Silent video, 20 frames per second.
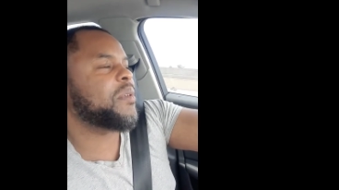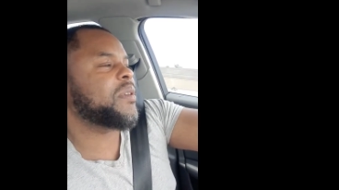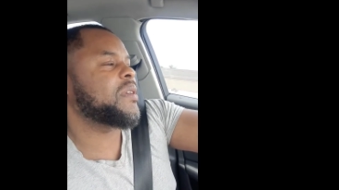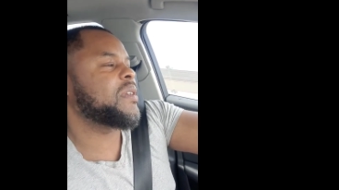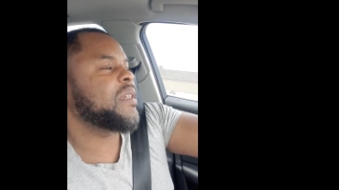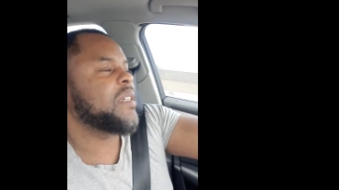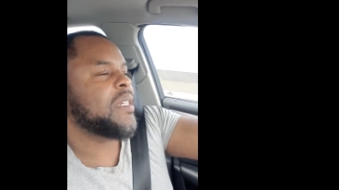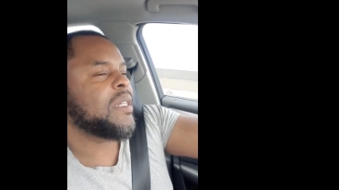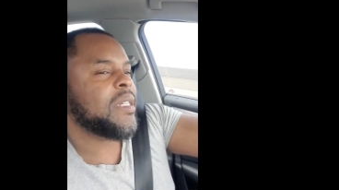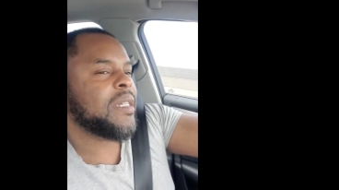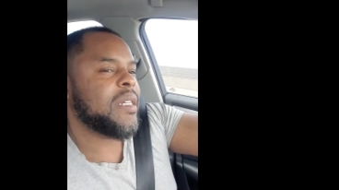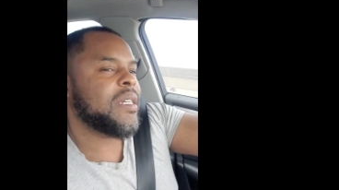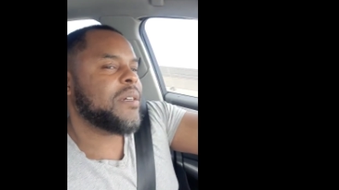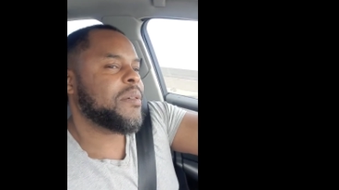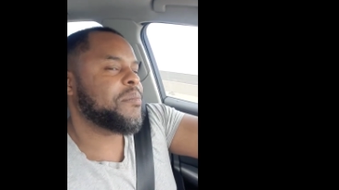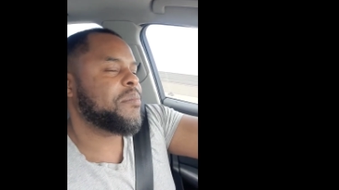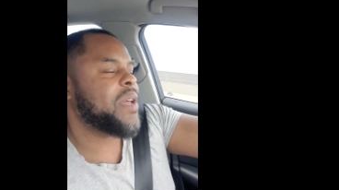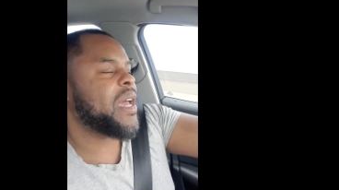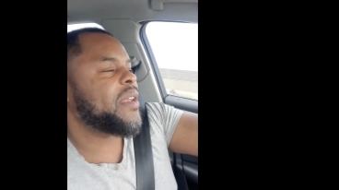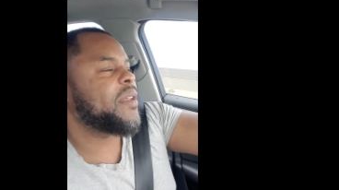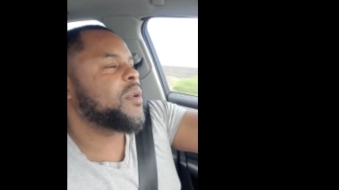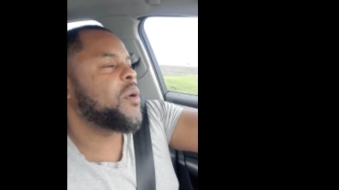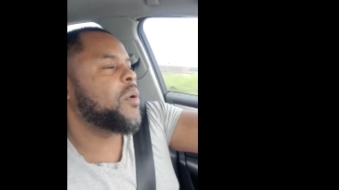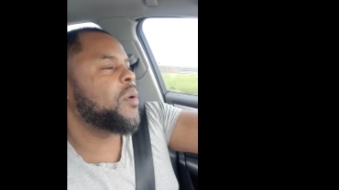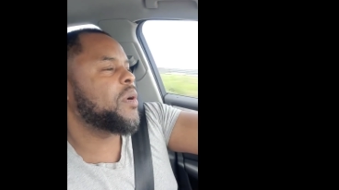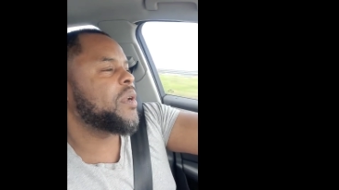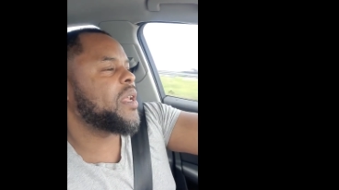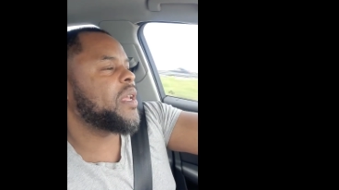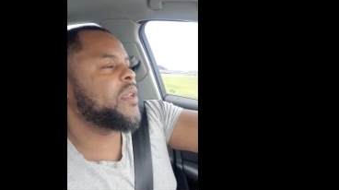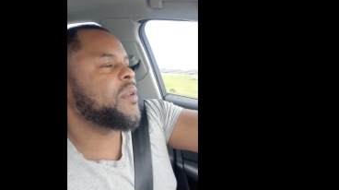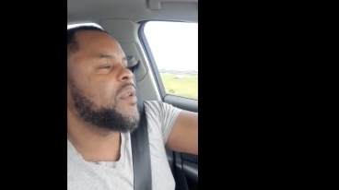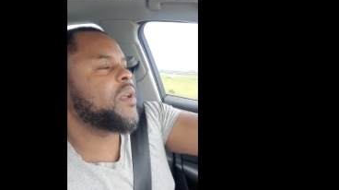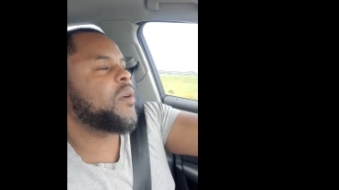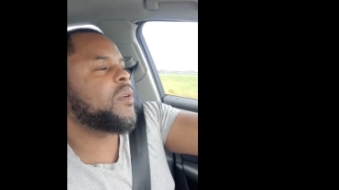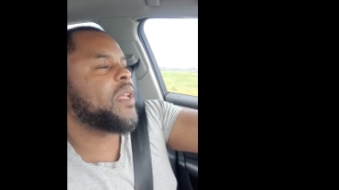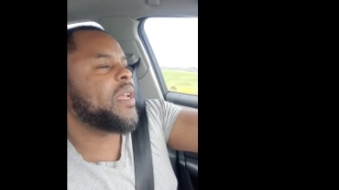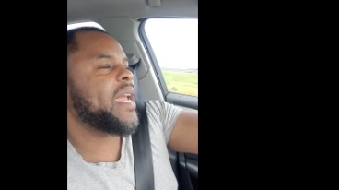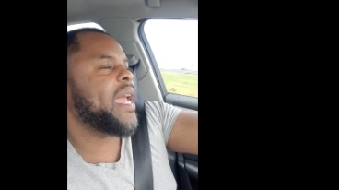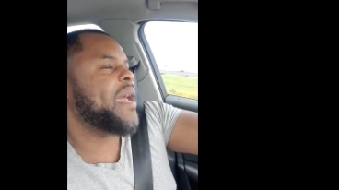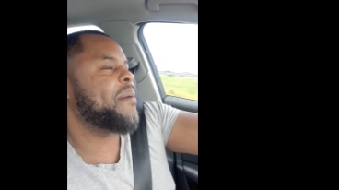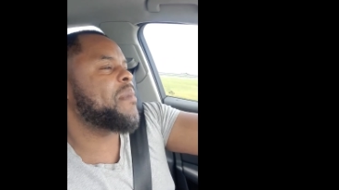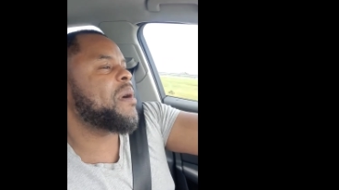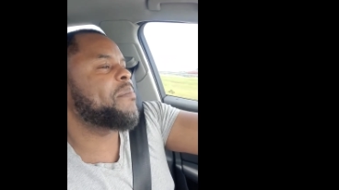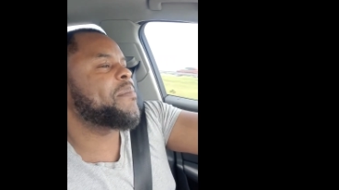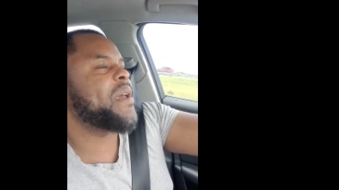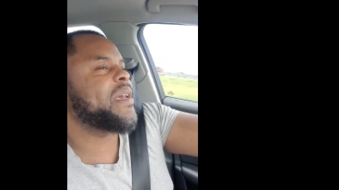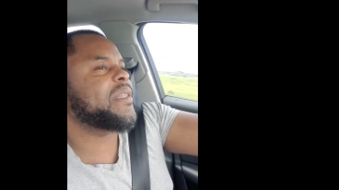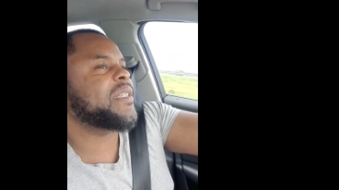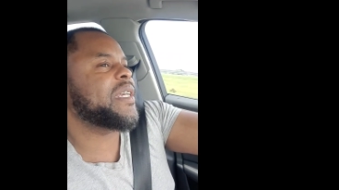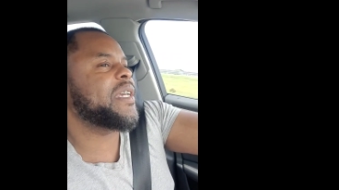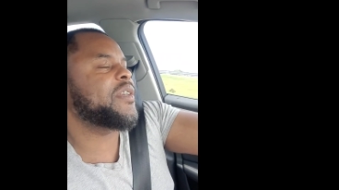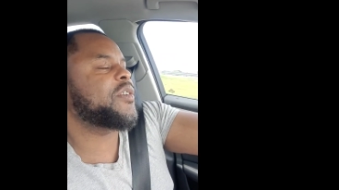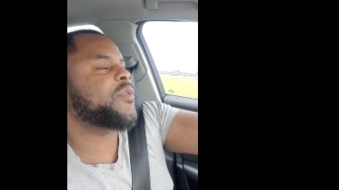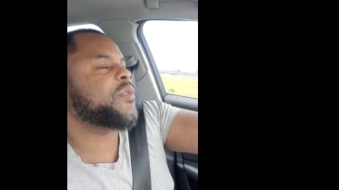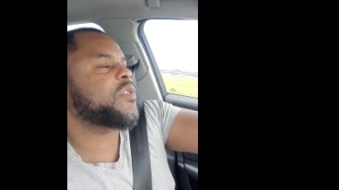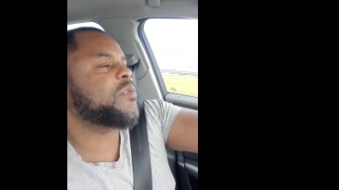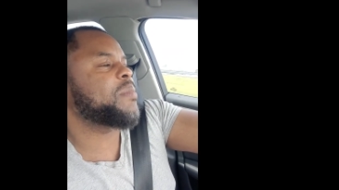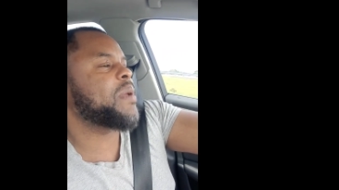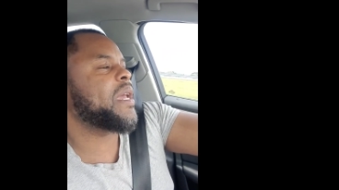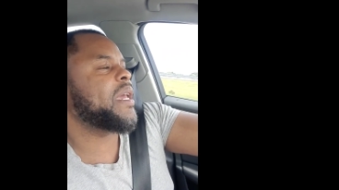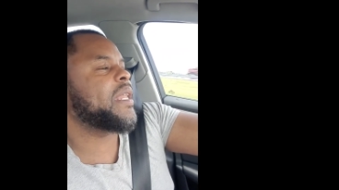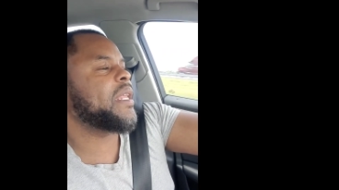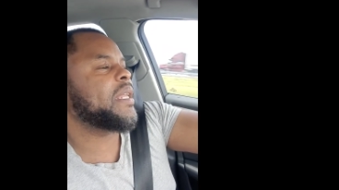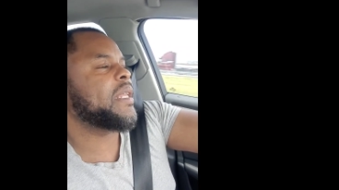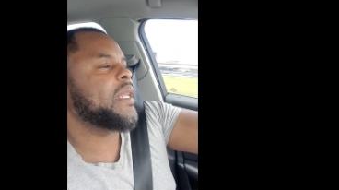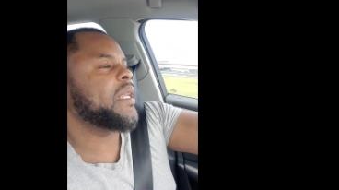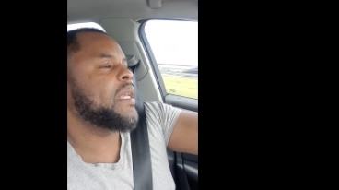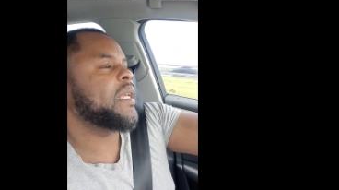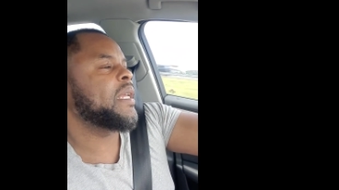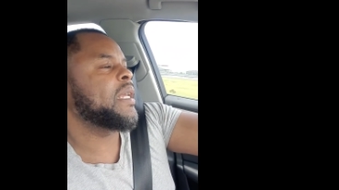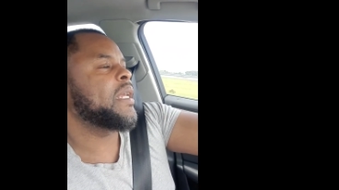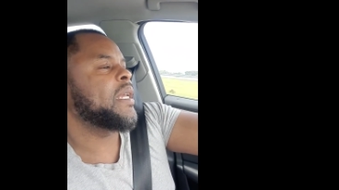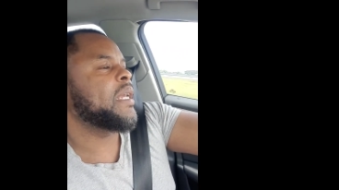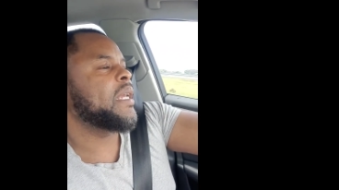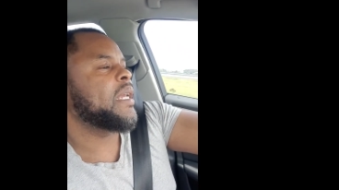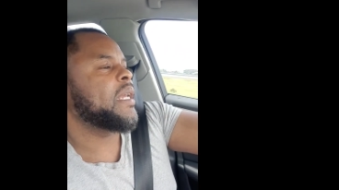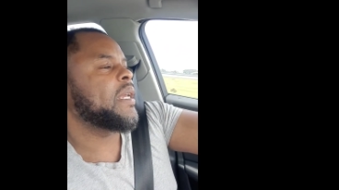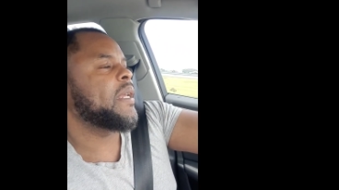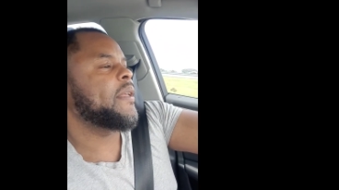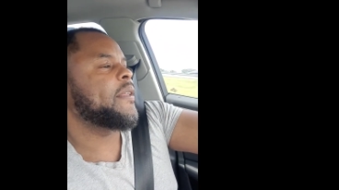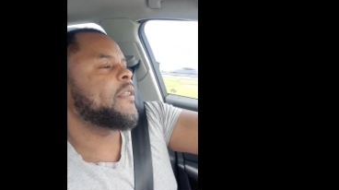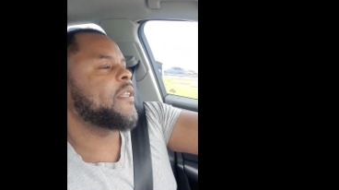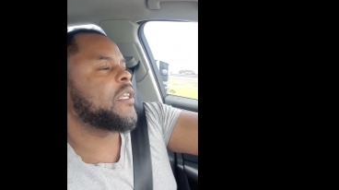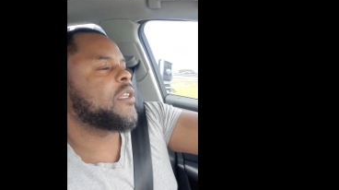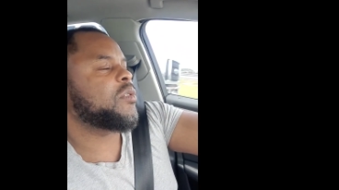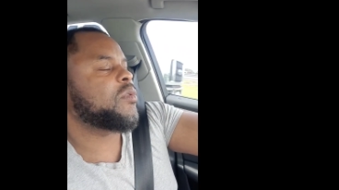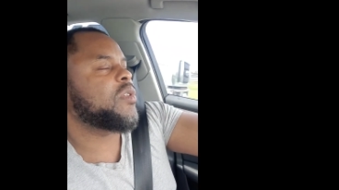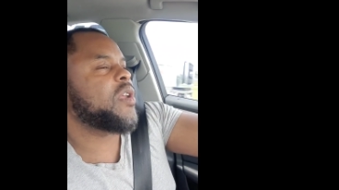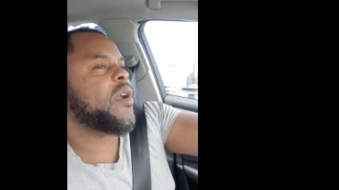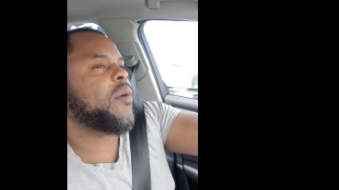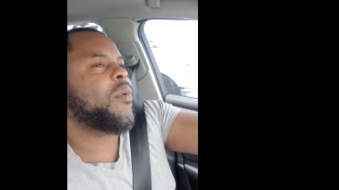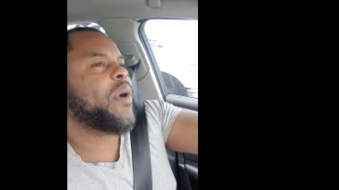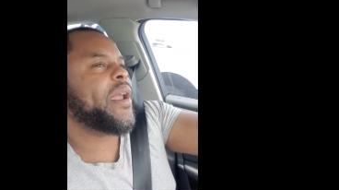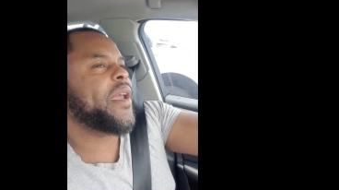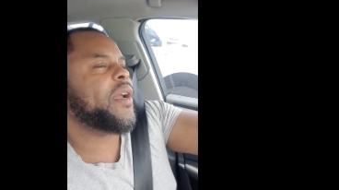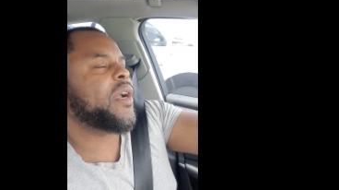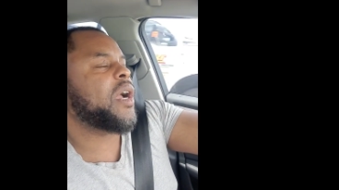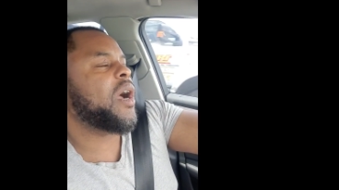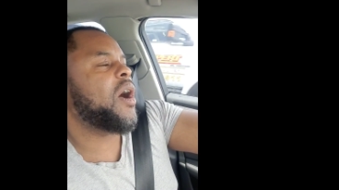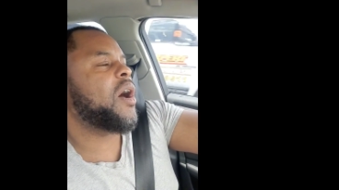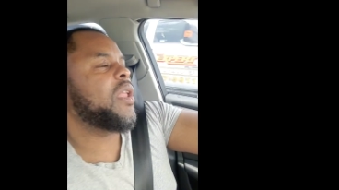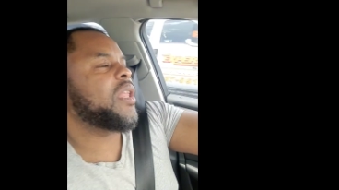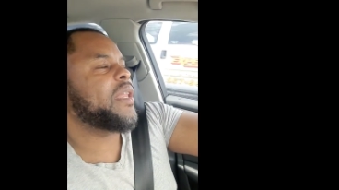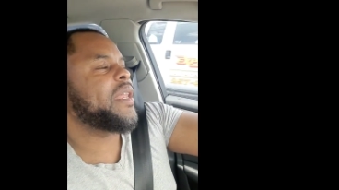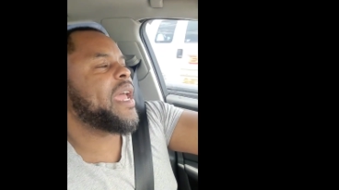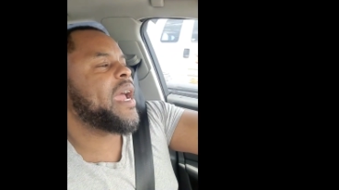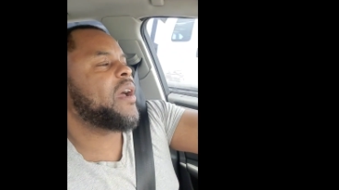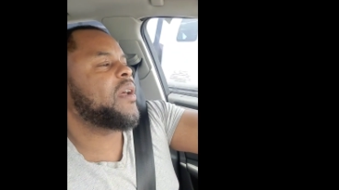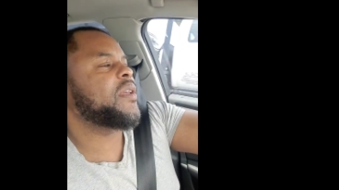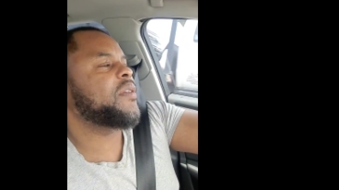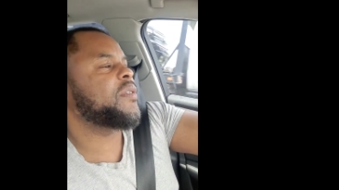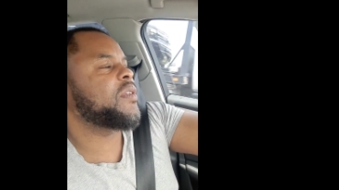But not knowing that, you know, they had my best interest, man. And this was their way of calling out.